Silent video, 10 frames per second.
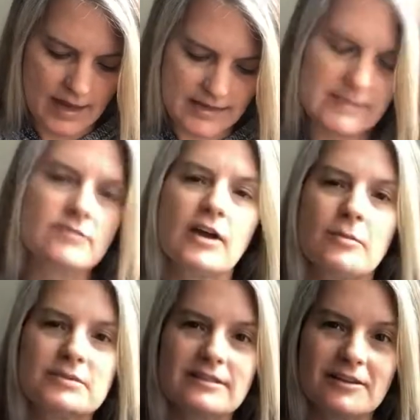Ace of
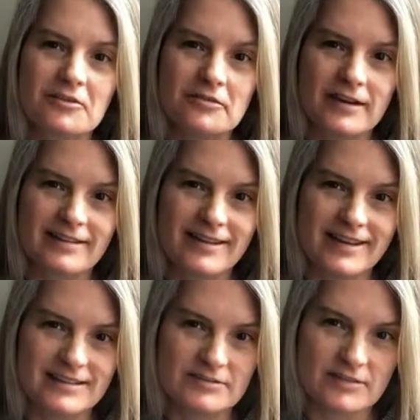Cups, clarifying the
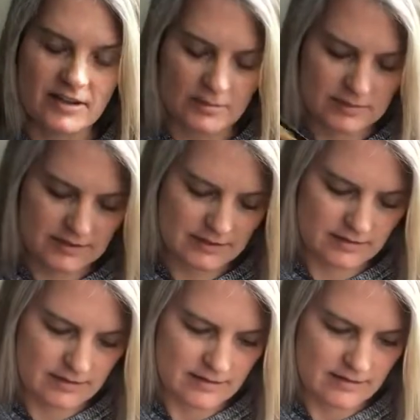Ace of Cups.
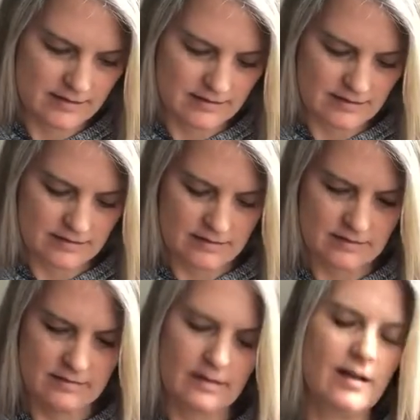
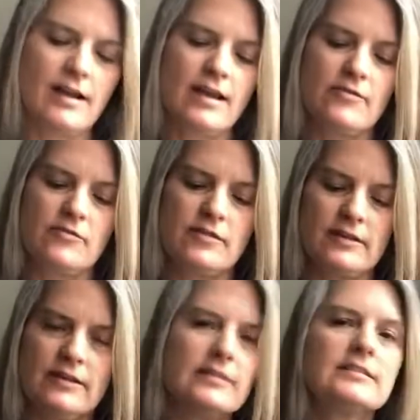I have a
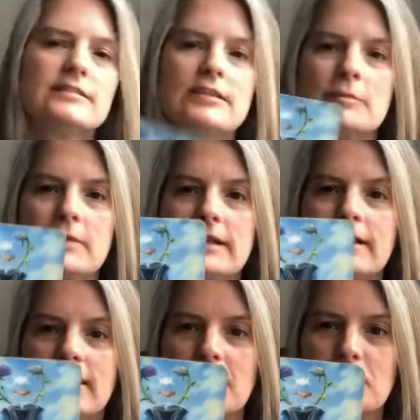feeling this is going to be an
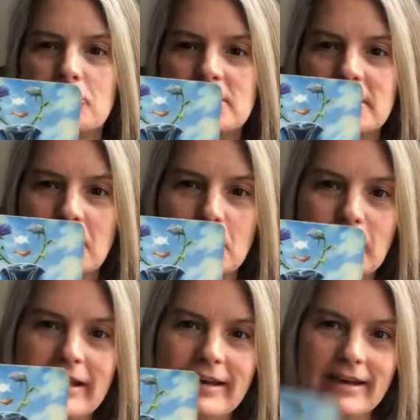interesting
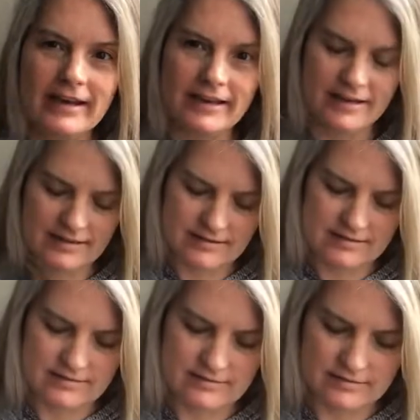reading.
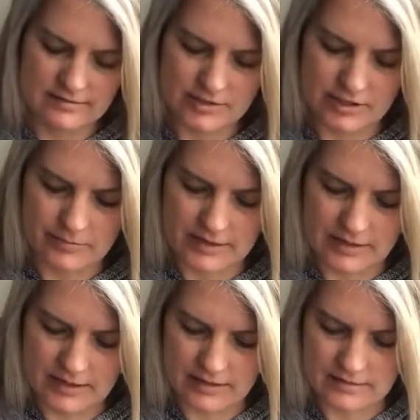
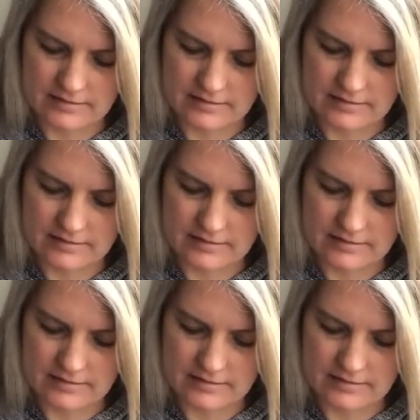Gemini.